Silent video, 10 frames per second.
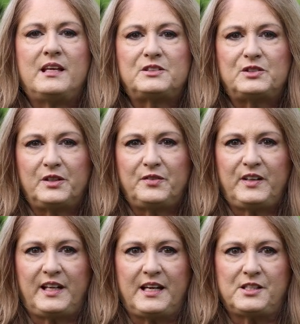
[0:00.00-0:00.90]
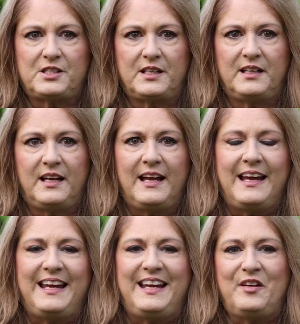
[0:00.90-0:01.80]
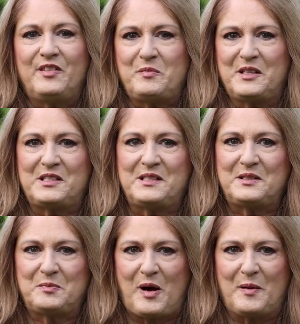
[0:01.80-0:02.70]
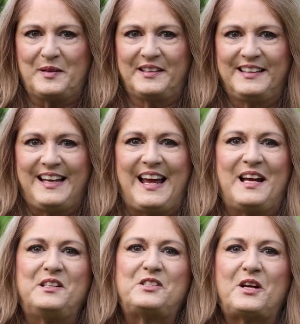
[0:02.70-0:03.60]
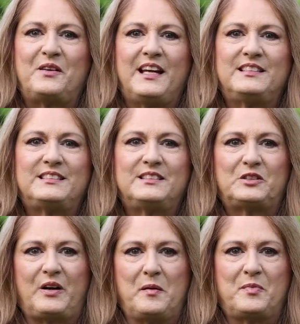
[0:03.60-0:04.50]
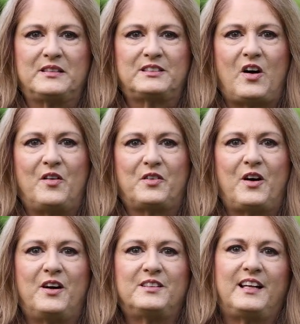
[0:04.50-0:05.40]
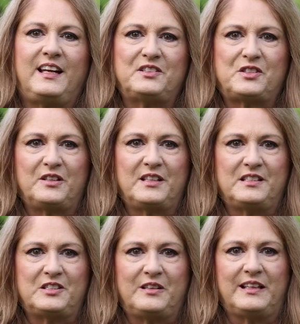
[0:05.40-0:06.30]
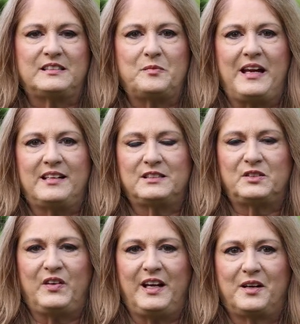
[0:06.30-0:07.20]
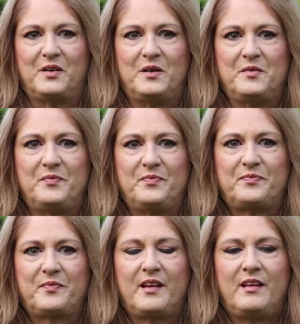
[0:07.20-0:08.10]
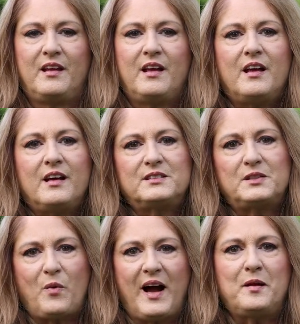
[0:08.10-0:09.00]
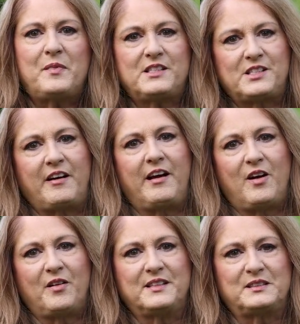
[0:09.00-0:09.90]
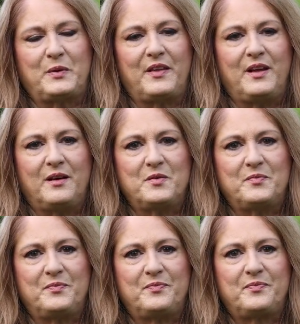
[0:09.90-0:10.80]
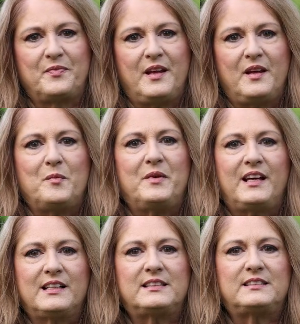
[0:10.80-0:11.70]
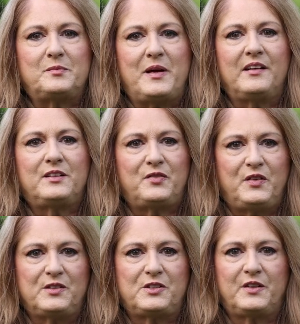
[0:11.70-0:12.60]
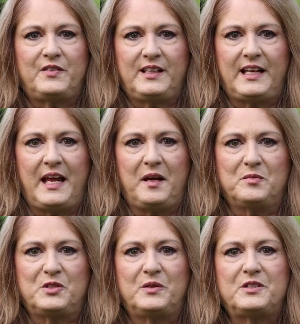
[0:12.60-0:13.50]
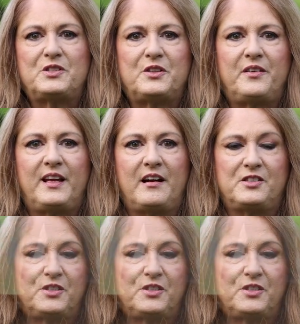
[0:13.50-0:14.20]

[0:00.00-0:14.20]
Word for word: his certification, he even mentioned his mama, and he showcased his grandpa's golf cart that he's turned into his maintenance vehicle. So why am I sharing all this with you? Because it's about the future of the game to ensure that our